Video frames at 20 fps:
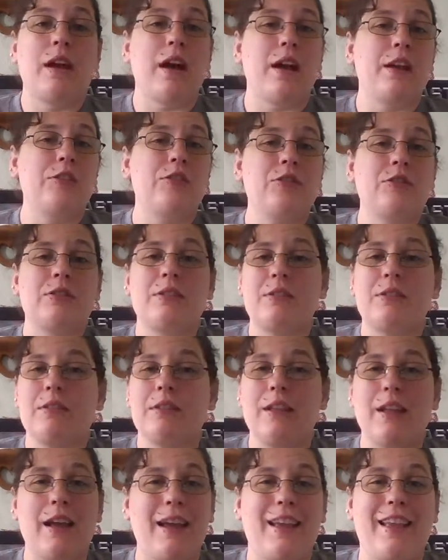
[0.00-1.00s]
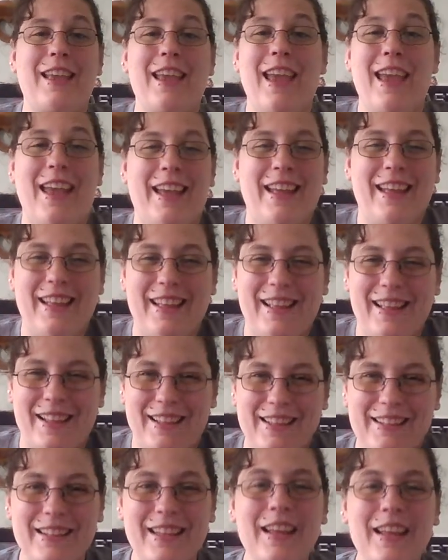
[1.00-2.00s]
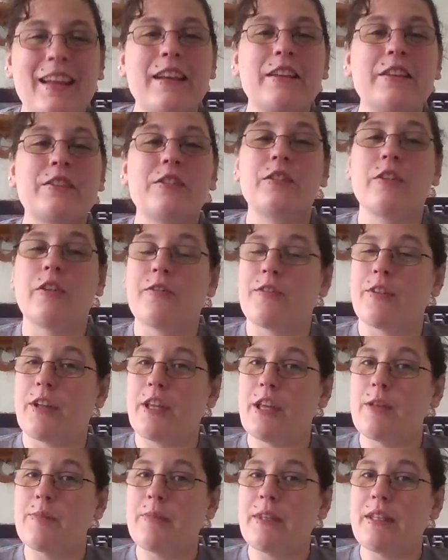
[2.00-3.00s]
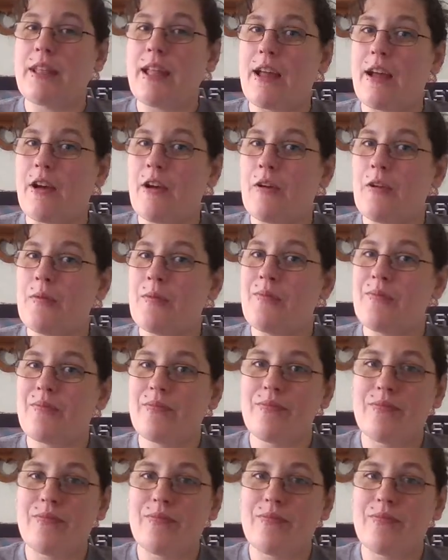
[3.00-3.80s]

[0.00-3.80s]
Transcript: I can't. So forgive me now.